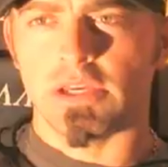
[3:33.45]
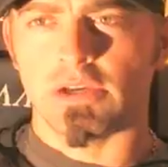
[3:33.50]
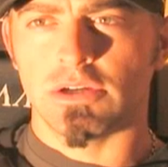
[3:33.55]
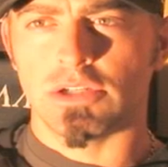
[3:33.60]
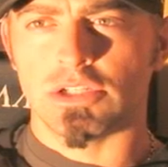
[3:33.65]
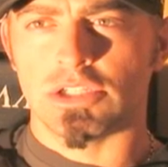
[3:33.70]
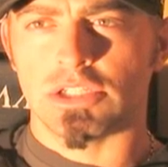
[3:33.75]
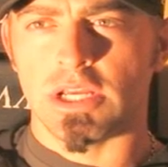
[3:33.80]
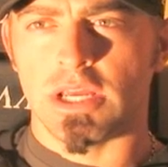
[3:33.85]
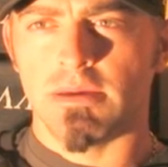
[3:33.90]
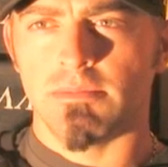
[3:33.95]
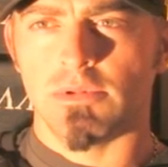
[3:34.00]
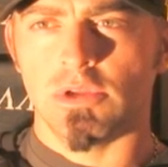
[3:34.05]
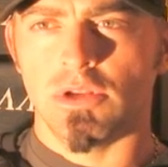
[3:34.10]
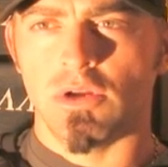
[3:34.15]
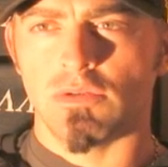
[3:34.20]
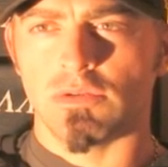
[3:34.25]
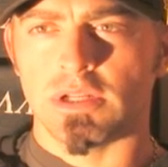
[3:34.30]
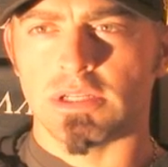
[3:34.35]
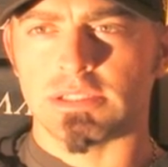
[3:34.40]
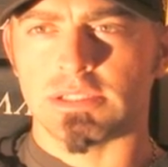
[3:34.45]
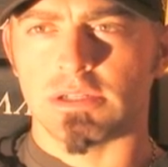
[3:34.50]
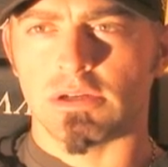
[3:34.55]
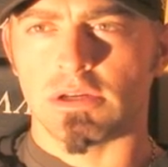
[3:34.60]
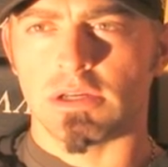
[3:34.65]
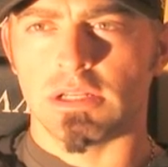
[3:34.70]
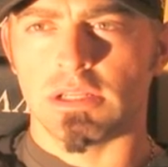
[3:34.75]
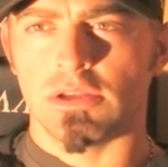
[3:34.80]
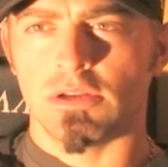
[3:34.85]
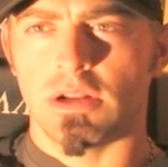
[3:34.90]
good shape, you're not going
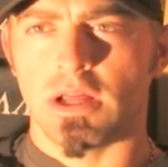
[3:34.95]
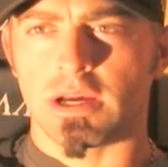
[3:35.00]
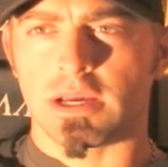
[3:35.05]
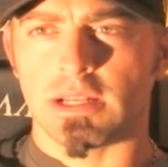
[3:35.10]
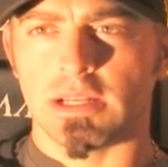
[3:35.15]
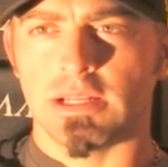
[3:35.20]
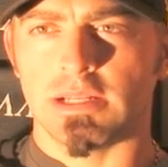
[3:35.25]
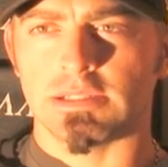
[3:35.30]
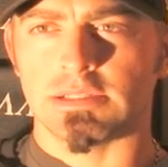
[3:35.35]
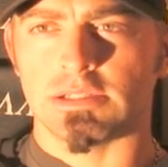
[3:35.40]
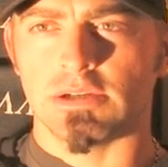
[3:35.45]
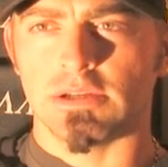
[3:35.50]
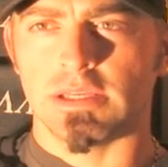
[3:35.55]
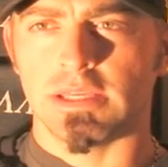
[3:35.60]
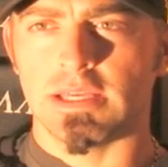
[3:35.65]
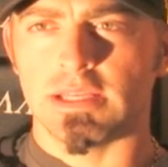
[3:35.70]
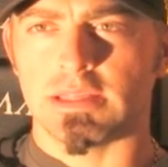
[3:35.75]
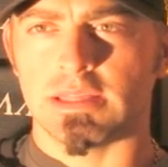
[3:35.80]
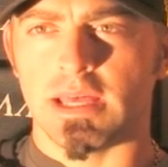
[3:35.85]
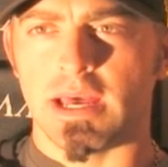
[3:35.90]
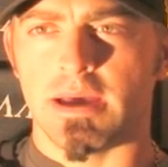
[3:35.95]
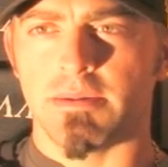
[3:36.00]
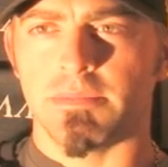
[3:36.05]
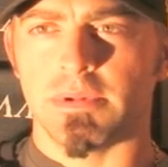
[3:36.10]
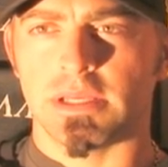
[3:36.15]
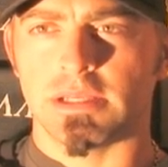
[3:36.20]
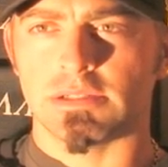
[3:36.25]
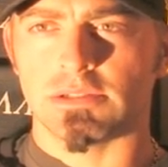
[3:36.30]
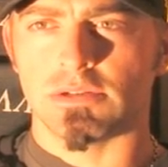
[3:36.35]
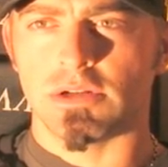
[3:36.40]
to necessarily get that,
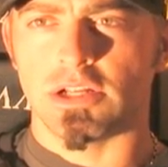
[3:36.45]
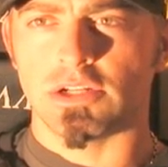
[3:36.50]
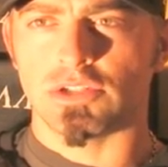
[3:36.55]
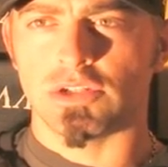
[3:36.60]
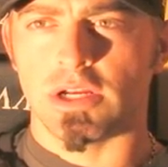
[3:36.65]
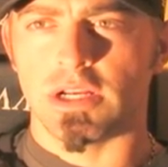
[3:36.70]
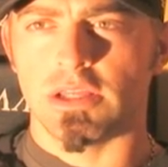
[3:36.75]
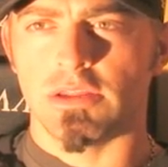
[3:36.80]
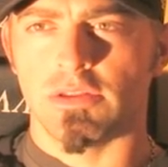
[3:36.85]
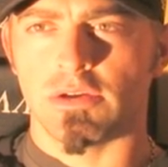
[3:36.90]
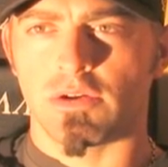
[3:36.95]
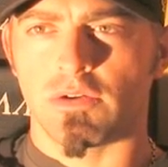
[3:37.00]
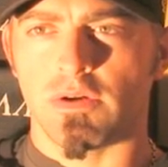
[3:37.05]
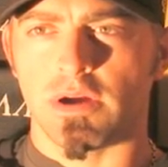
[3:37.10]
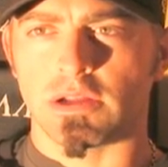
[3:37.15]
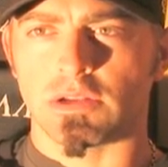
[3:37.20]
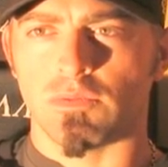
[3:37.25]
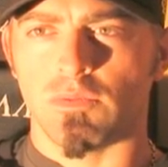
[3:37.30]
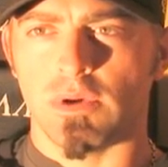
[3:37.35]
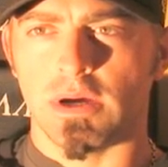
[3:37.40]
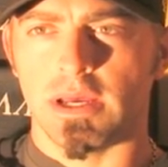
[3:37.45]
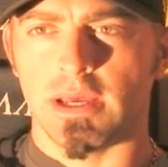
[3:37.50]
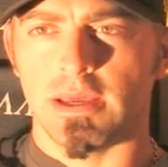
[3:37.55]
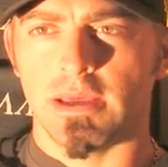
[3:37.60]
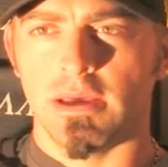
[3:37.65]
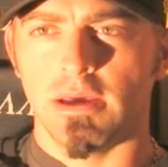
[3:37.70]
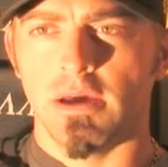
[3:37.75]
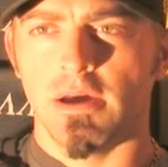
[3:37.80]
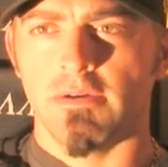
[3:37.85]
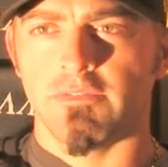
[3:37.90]
because they're not training the correct way
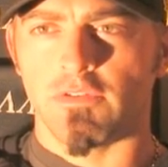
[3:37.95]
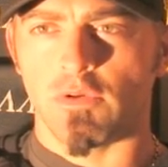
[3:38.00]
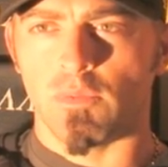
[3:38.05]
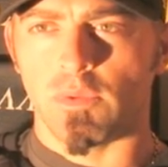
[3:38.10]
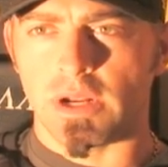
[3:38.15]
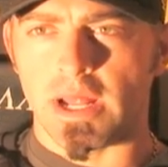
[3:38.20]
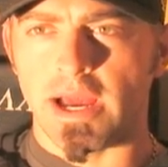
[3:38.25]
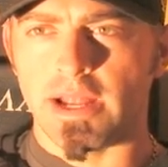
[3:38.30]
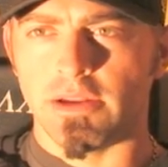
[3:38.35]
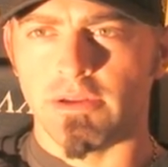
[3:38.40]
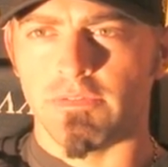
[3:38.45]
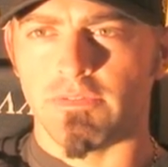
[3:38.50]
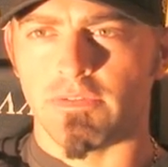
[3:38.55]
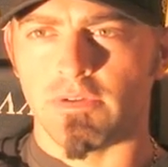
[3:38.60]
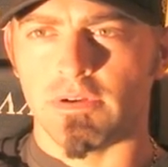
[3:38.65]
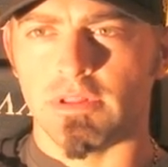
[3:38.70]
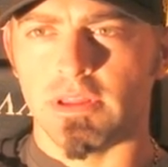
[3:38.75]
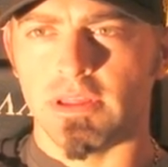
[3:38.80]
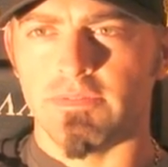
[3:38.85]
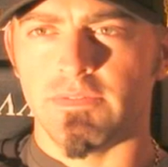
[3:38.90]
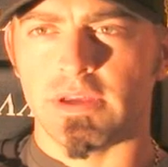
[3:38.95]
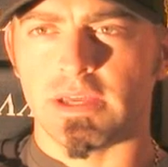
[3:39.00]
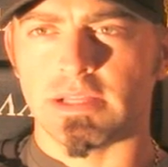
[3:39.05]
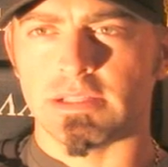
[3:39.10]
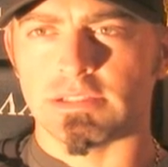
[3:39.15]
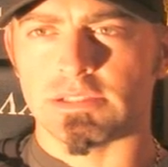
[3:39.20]
for what I do for a living. And